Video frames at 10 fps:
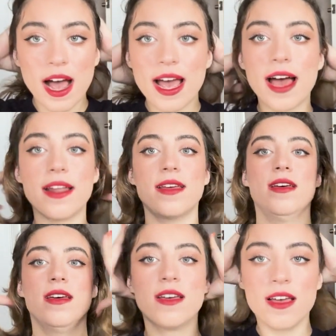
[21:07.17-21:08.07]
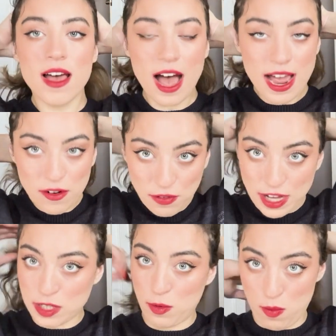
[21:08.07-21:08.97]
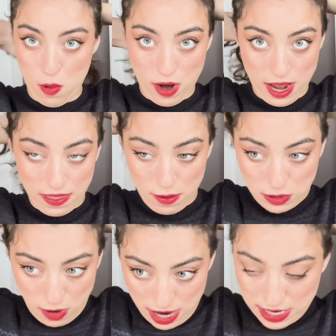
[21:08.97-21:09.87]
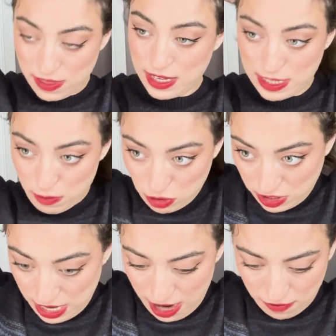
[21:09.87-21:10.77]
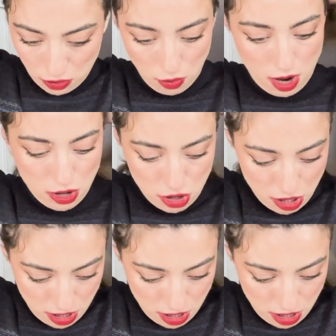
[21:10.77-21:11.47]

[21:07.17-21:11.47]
I had a flexible morning. That was why I did this. I'm just gonna have to rush.